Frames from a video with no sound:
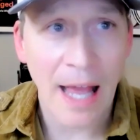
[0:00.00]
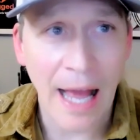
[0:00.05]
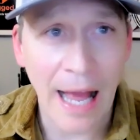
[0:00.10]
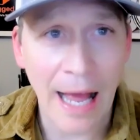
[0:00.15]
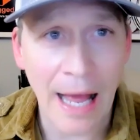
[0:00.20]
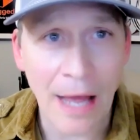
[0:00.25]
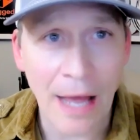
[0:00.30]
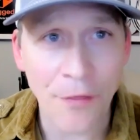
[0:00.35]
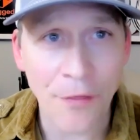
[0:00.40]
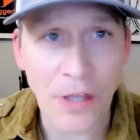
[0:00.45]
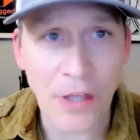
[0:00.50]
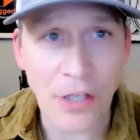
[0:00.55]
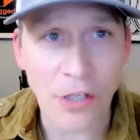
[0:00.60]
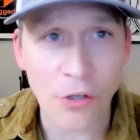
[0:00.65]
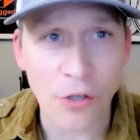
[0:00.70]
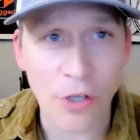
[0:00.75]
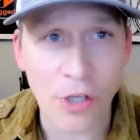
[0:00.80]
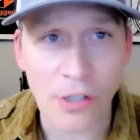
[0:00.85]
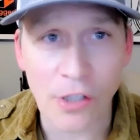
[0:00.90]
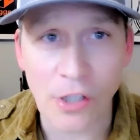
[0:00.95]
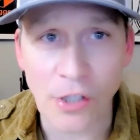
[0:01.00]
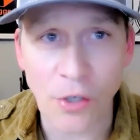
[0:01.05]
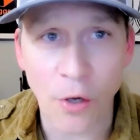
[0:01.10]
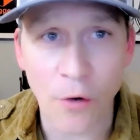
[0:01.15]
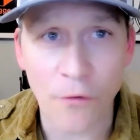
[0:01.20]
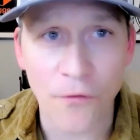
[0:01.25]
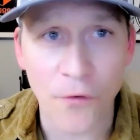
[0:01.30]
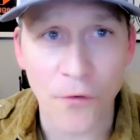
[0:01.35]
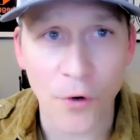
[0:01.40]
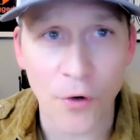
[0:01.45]
I think you can look
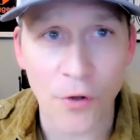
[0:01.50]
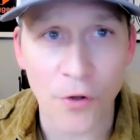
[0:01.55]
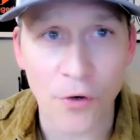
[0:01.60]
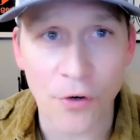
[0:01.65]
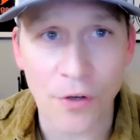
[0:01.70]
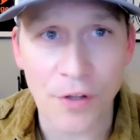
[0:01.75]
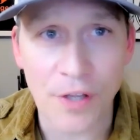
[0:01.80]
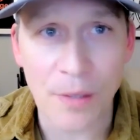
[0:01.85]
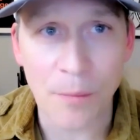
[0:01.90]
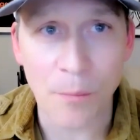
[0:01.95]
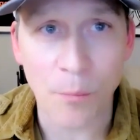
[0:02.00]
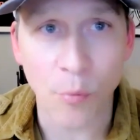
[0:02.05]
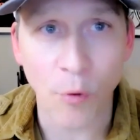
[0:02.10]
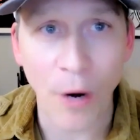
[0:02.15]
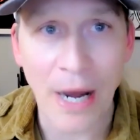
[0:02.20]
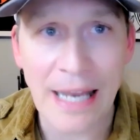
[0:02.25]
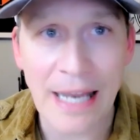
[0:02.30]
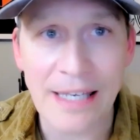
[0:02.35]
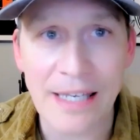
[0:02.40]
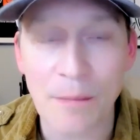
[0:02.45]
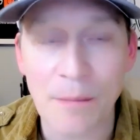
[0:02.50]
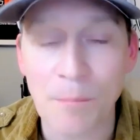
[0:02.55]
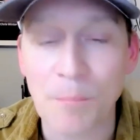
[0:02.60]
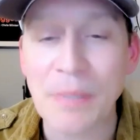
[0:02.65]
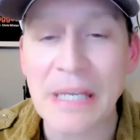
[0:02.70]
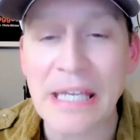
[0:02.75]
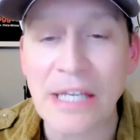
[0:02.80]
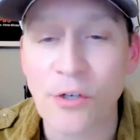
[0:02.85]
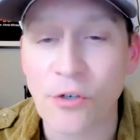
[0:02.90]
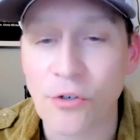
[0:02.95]
no further than Brandon
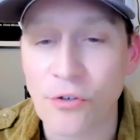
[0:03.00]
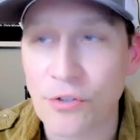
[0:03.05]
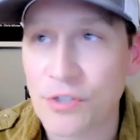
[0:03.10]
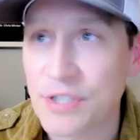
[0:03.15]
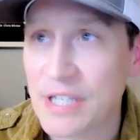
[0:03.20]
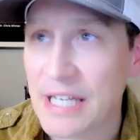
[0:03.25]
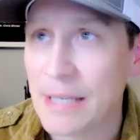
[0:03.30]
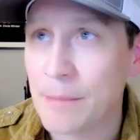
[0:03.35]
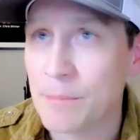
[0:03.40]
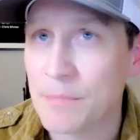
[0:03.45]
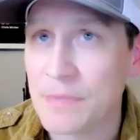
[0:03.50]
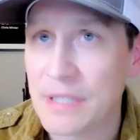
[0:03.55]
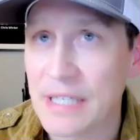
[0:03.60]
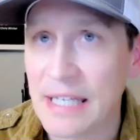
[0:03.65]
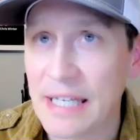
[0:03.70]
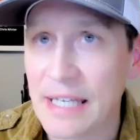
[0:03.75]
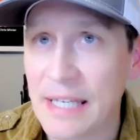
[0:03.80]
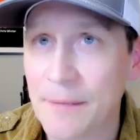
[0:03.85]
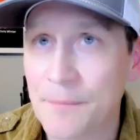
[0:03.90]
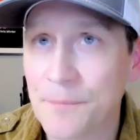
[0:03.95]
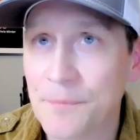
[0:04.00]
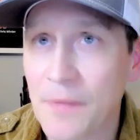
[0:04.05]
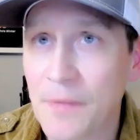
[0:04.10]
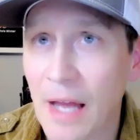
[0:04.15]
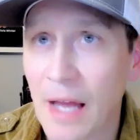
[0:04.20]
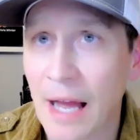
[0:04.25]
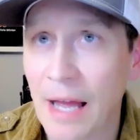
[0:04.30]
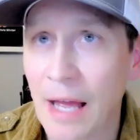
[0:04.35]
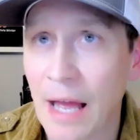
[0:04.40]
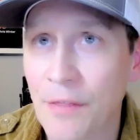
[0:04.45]
Peters, MD.
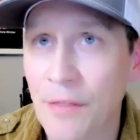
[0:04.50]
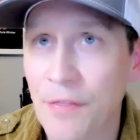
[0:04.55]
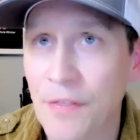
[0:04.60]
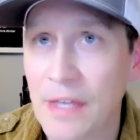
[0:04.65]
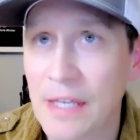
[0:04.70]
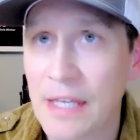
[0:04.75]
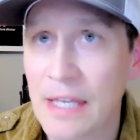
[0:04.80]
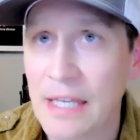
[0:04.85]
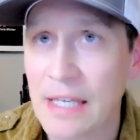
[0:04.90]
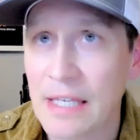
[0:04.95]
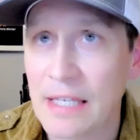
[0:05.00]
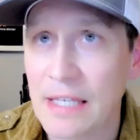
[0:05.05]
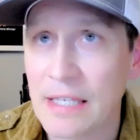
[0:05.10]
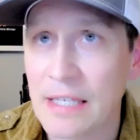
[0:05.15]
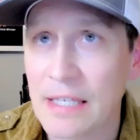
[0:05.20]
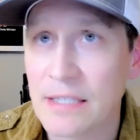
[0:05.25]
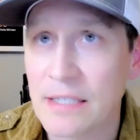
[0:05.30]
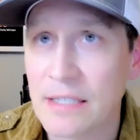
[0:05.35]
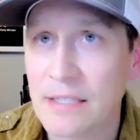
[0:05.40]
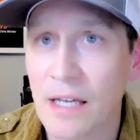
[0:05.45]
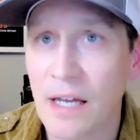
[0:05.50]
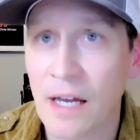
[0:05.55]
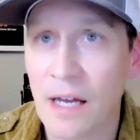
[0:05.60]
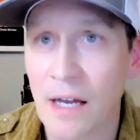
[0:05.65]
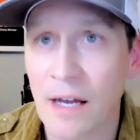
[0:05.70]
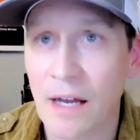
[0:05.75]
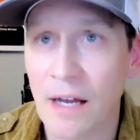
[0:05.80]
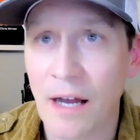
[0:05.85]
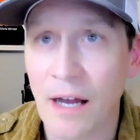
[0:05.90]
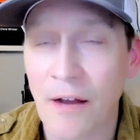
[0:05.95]
I think he's
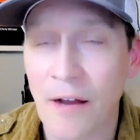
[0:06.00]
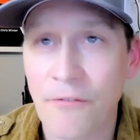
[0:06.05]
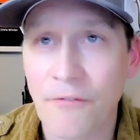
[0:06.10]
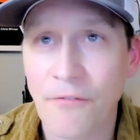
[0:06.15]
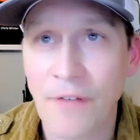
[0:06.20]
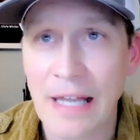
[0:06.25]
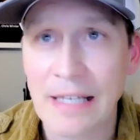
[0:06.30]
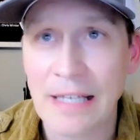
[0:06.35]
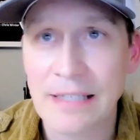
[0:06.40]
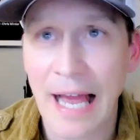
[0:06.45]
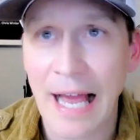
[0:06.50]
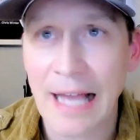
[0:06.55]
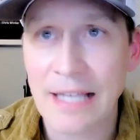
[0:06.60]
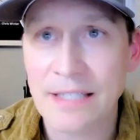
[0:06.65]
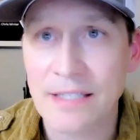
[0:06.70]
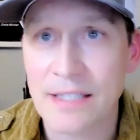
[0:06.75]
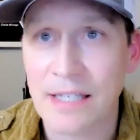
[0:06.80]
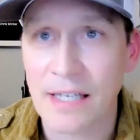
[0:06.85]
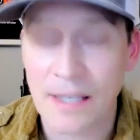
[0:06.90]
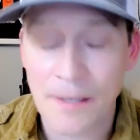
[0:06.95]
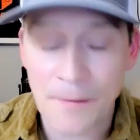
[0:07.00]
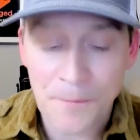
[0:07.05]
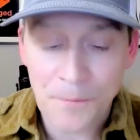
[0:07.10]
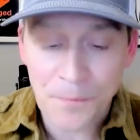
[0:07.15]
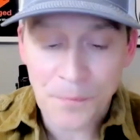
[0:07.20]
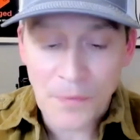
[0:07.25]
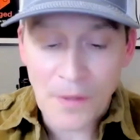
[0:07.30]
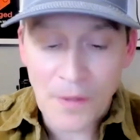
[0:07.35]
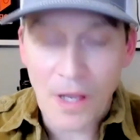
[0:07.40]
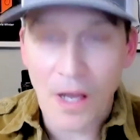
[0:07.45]
a fantastic
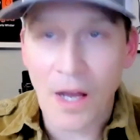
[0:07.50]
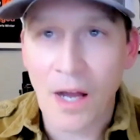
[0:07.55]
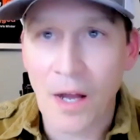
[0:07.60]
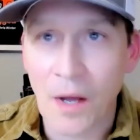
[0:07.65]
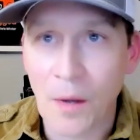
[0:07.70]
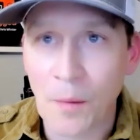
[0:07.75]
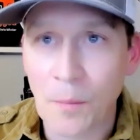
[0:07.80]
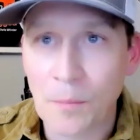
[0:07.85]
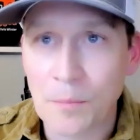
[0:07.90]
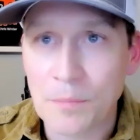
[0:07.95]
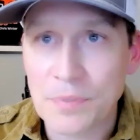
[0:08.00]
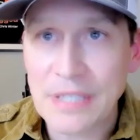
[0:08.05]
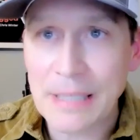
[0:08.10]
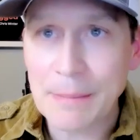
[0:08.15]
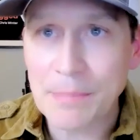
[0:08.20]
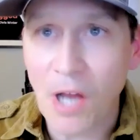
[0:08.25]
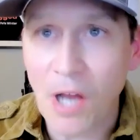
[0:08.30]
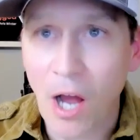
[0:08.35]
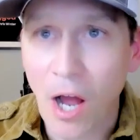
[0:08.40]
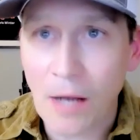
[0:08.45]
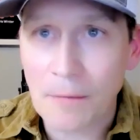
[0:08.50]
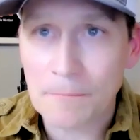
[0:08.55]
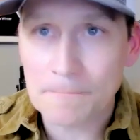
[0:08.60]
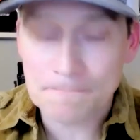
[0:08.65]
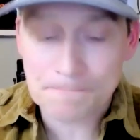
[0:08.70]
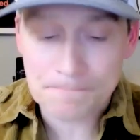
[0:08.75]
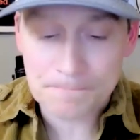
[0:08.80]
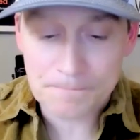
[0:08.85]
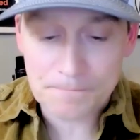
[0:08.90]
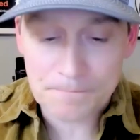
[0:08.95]
sleep doc.
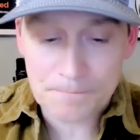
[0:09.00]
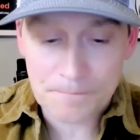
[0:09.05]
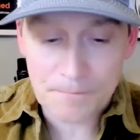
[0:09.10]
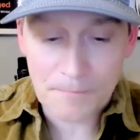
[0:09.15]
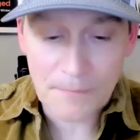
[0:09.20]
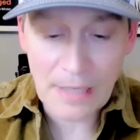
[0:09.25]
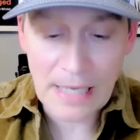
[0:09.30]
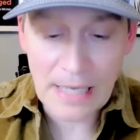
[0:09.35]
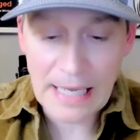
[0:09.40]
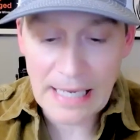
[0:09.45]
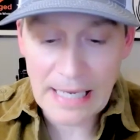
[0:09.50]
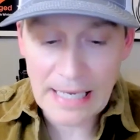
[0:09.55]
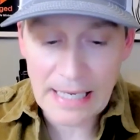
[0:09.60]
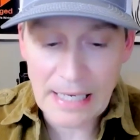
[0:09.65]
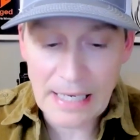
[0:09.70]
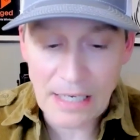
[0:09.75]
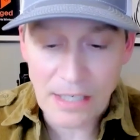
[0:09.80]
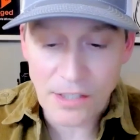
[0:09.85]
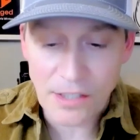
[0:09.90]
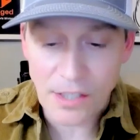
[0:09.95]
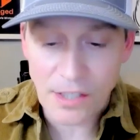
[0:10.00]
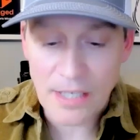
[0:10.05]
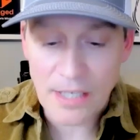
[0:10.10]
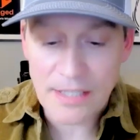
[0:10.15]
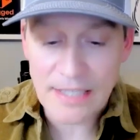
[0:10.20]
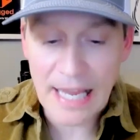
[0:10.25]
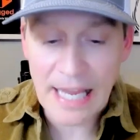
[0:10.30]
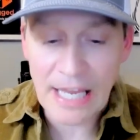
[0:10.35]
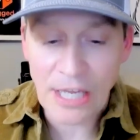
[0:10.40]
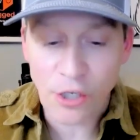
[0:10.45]
He
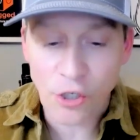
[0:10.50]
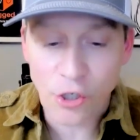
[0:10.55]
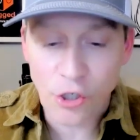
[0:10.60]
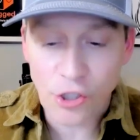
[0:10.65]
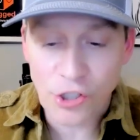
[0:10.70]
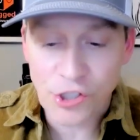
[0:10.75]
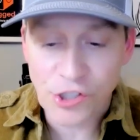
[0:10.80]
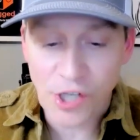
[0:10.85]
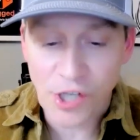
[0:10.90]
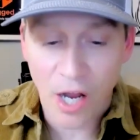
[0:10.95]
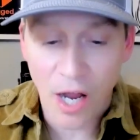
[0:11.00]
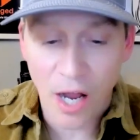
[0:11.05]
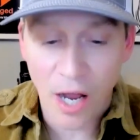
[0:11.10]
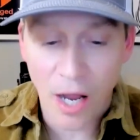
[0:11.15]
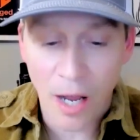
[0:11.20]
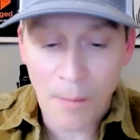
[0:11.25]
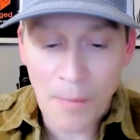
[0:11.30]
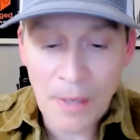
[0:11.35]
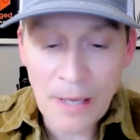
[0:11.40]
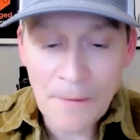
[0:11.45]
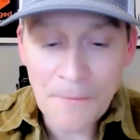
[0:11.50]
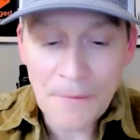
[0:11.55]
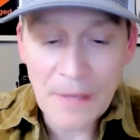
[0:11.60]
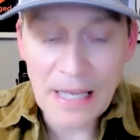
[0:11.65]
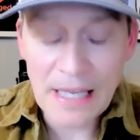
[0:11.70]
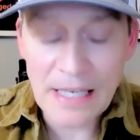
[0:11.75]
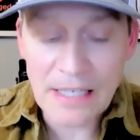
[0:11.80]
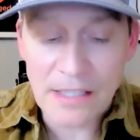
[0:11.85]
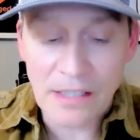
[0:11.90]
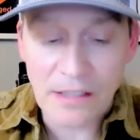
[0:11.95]
does a good job
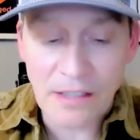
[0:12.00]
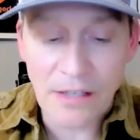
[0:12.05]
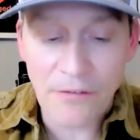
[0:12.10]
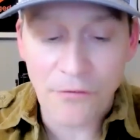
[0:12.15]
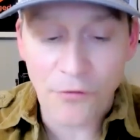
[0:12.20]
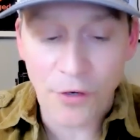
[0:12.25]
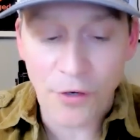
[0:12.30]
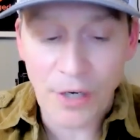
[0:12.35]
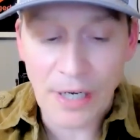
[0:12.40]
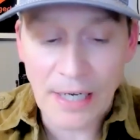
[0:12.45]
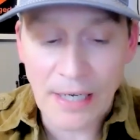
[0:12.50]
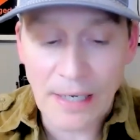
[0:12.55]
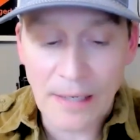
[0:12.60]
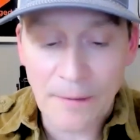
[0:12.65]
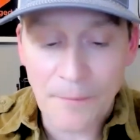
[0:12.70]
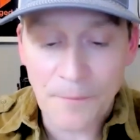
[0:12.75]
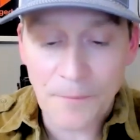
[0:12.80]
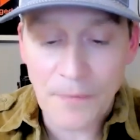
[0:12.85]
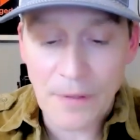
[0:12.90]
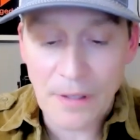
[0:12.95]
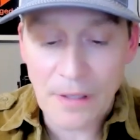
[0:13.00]
in delivering